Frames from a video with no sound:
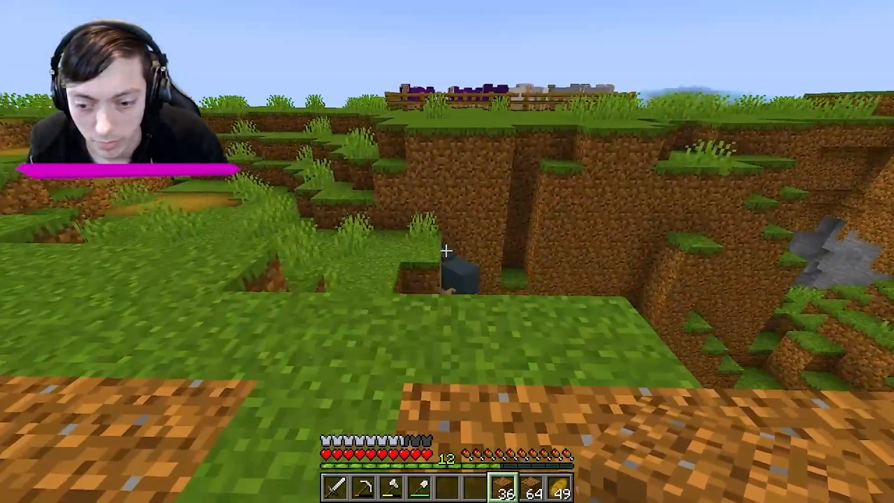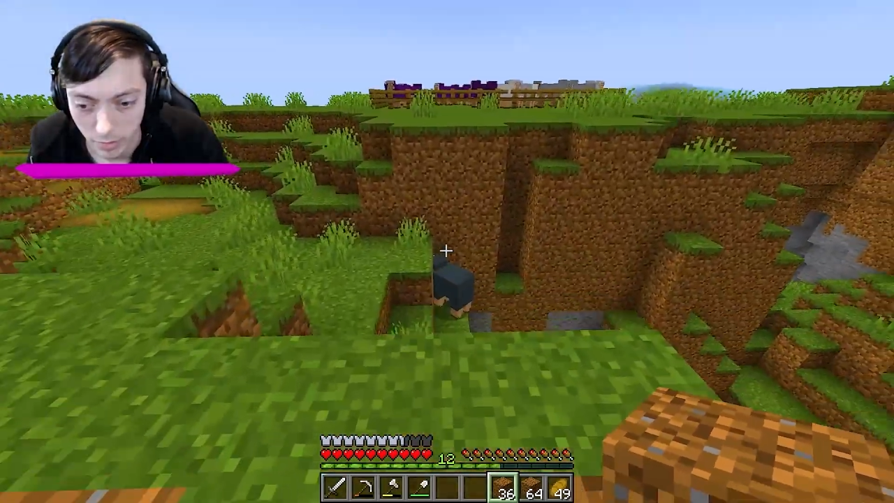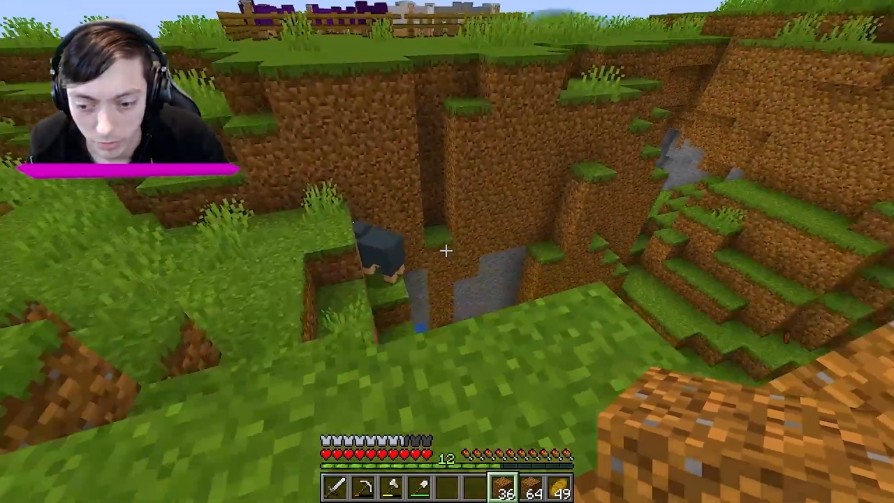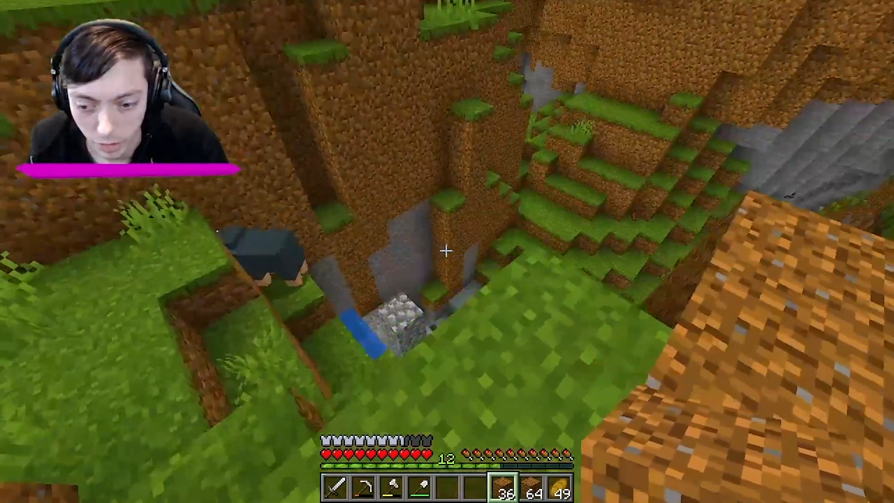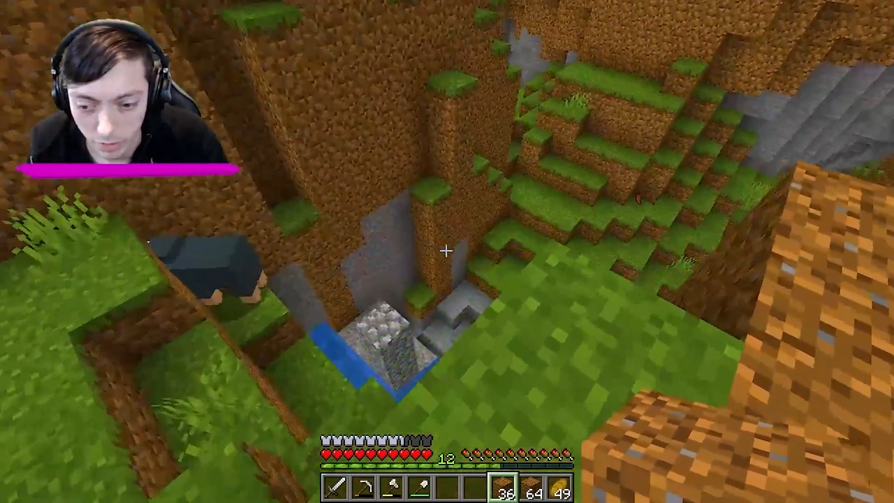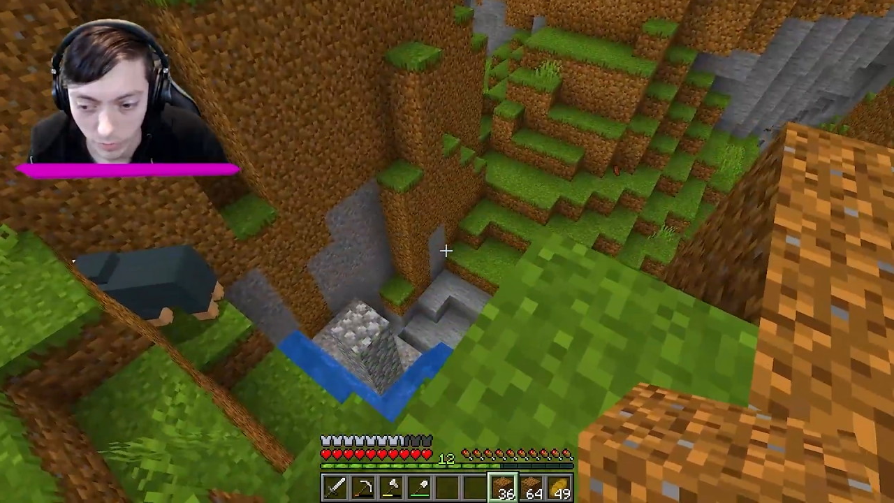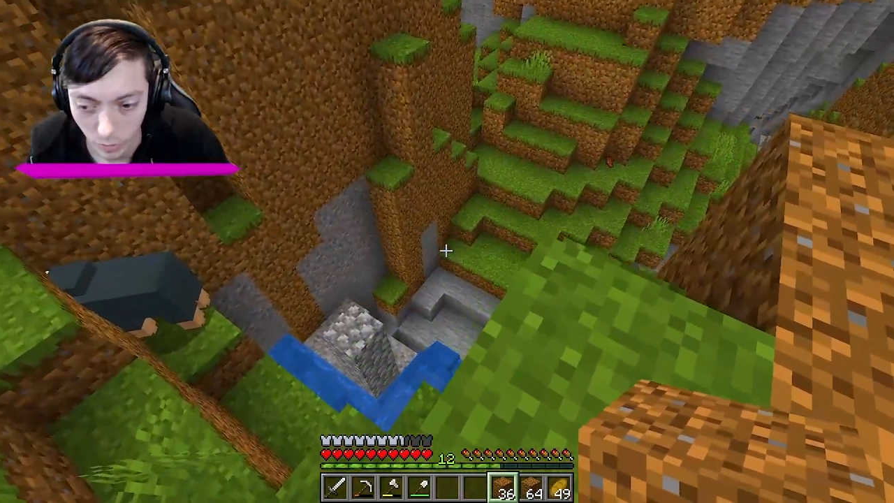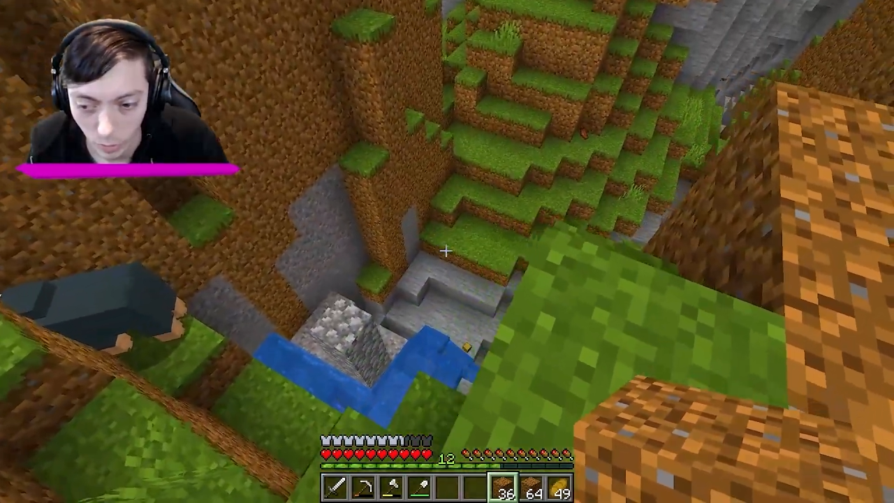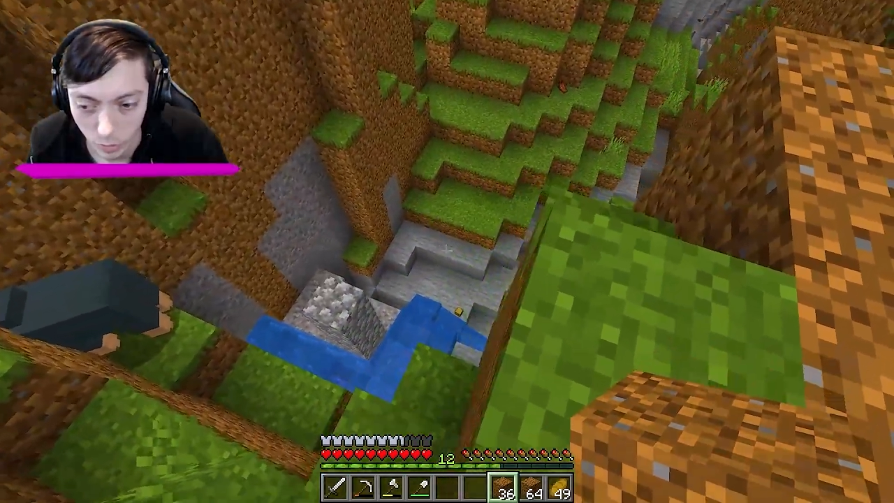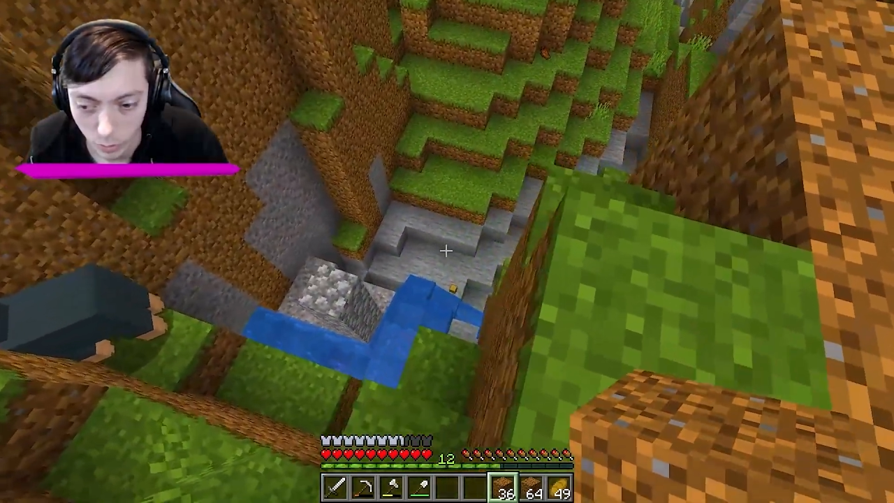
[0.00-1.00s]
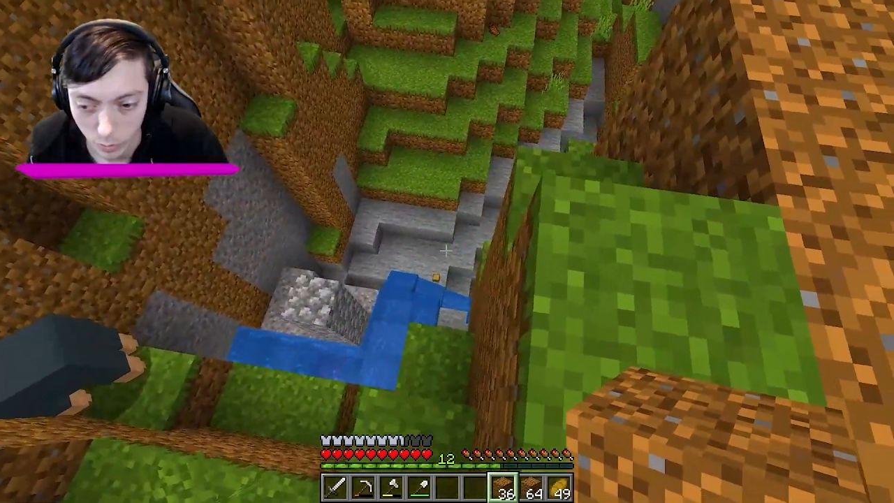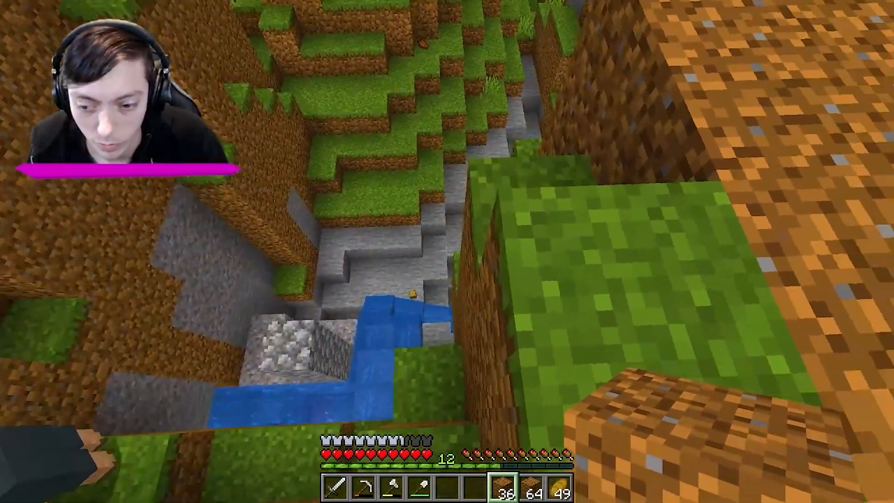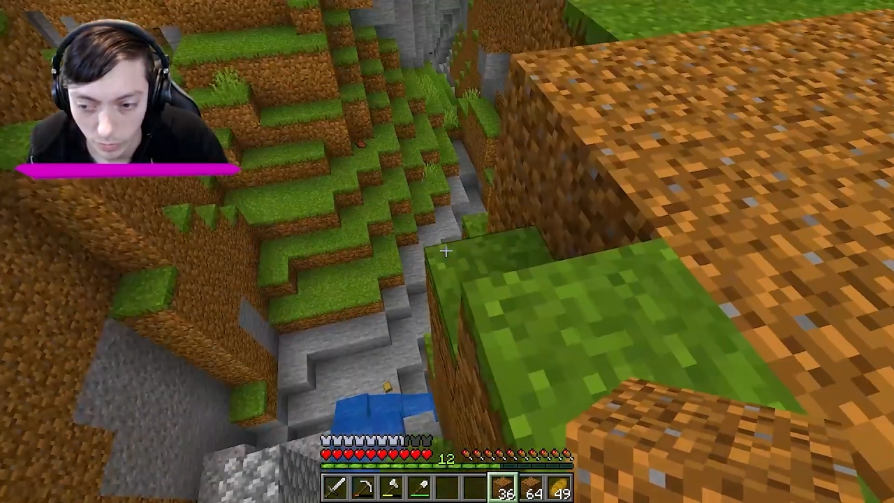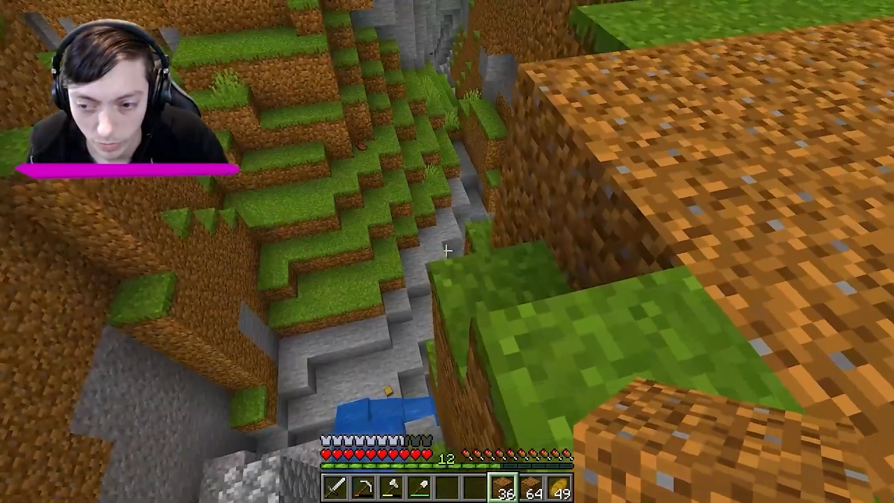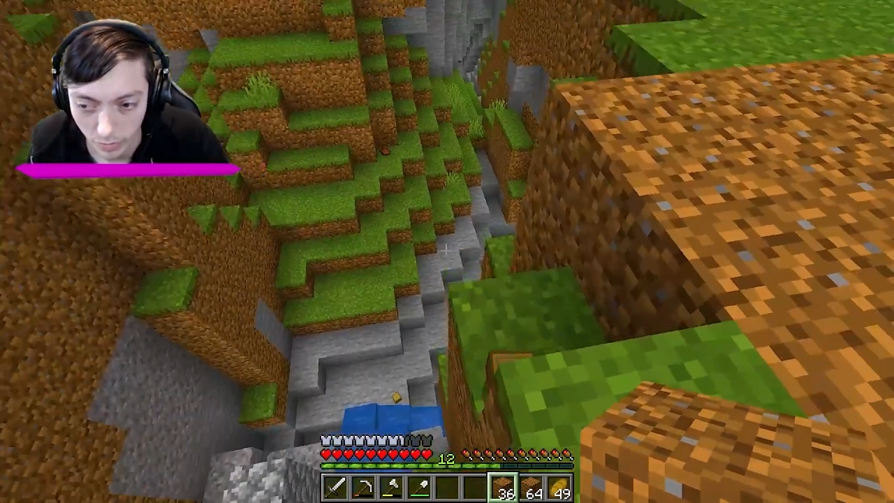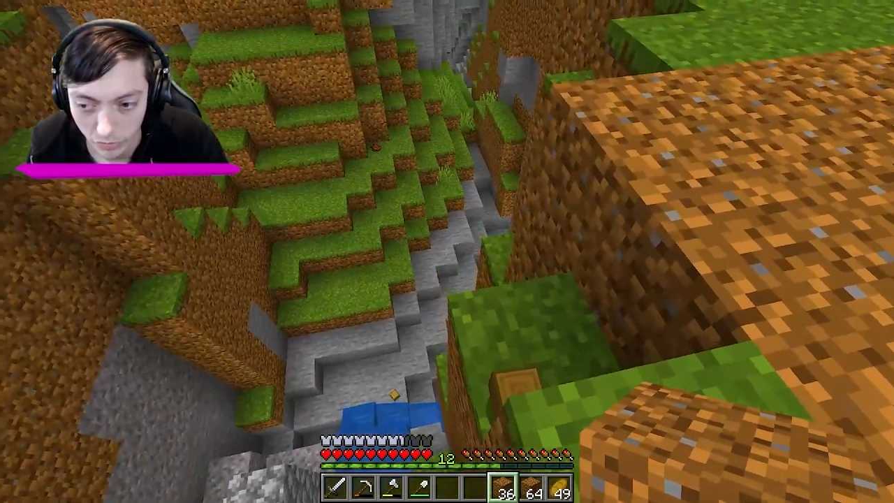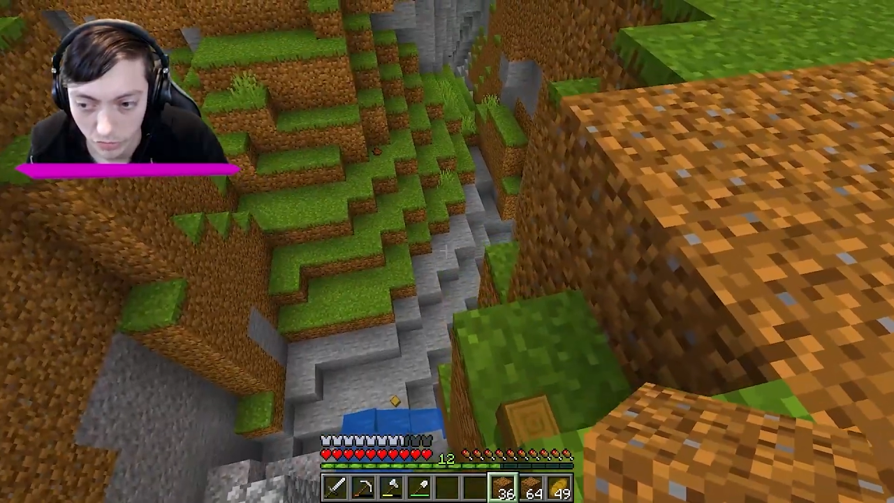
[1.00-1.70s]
it's kind of awkward with all this,